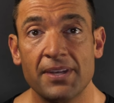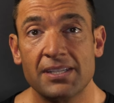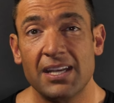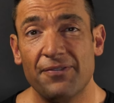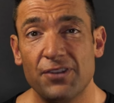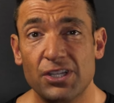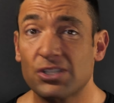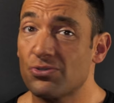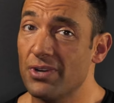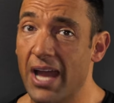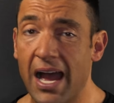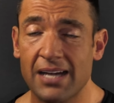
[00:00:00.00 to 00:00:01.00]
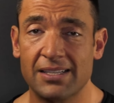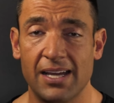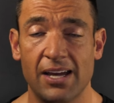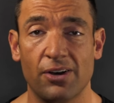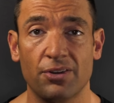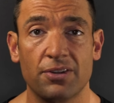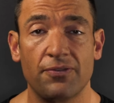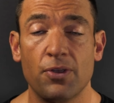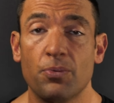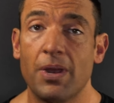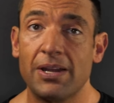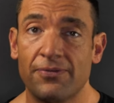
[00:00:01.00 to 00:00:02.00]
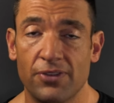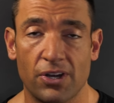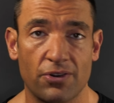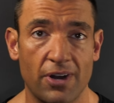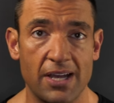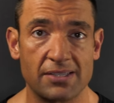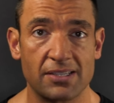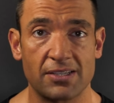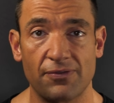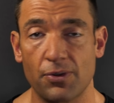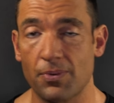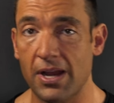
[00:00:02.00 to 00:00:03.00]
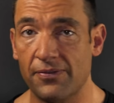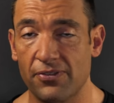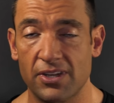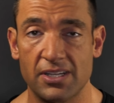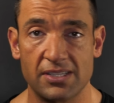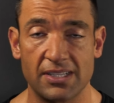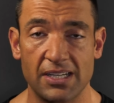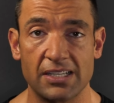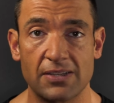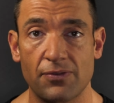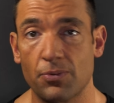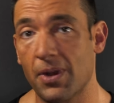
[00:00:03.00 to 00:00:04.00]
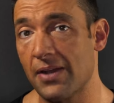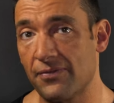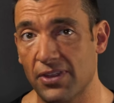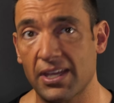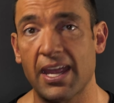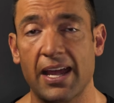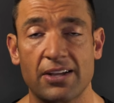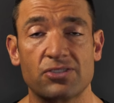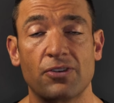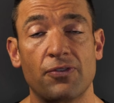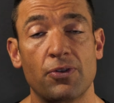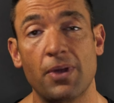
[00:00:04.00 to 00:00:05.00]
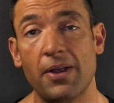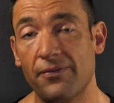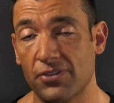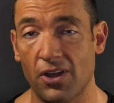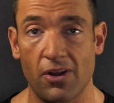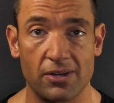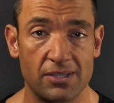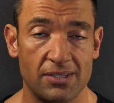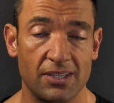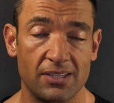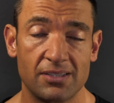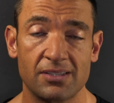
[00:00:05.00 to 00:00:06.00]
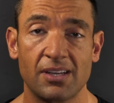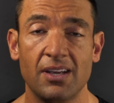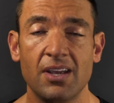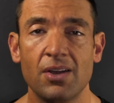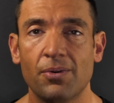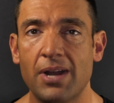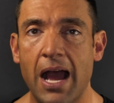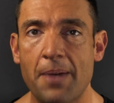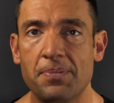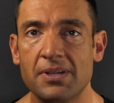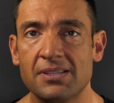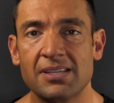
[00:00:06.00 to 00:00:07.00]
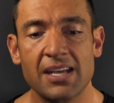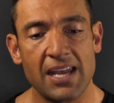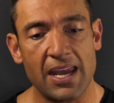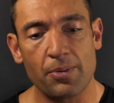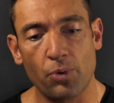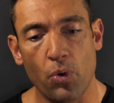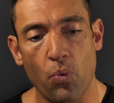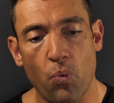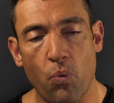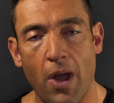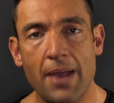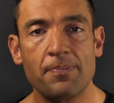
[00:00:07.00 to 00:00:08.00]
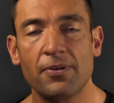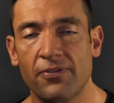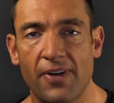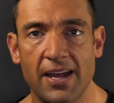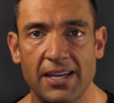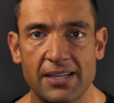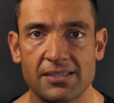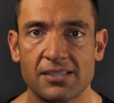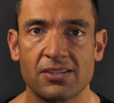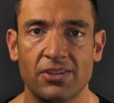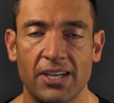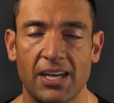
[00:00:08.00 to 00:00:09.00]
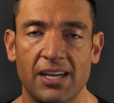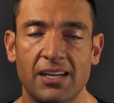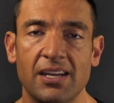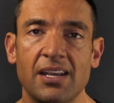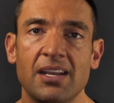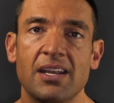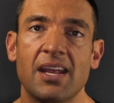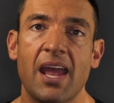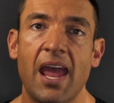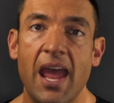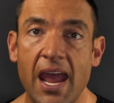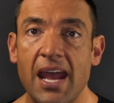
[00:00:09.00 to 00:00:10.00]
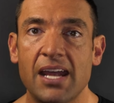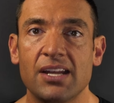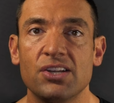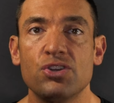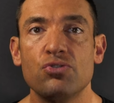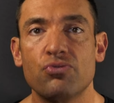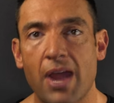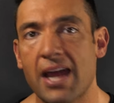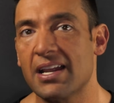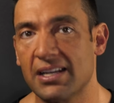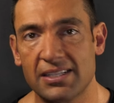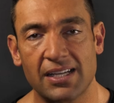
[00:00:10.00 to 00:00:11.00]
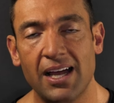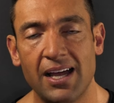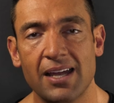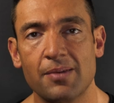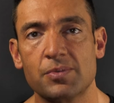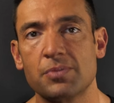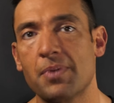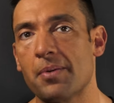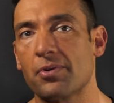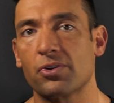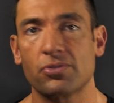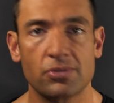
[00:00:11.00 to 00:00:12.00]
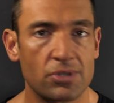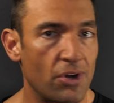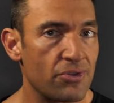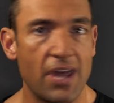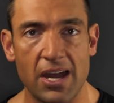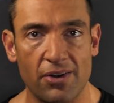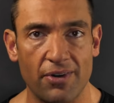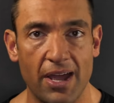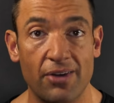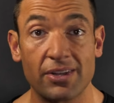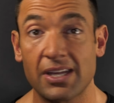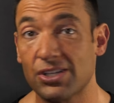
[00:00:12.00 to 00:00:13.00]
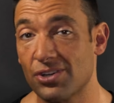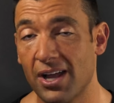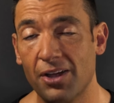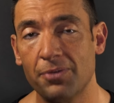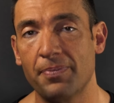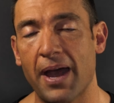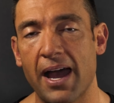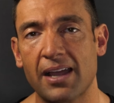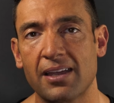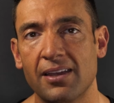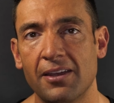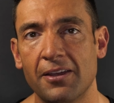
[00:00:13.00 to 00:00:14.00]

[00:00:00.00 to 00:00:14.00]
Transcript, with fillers: See, if you just react to health, if you wait for the crisis, if you wait for the disease, if you wait for the cancer, if you wait for the heart disease, what happens? It will wipe your finances clean and you ran out of time to be able to turn that around and get your health back.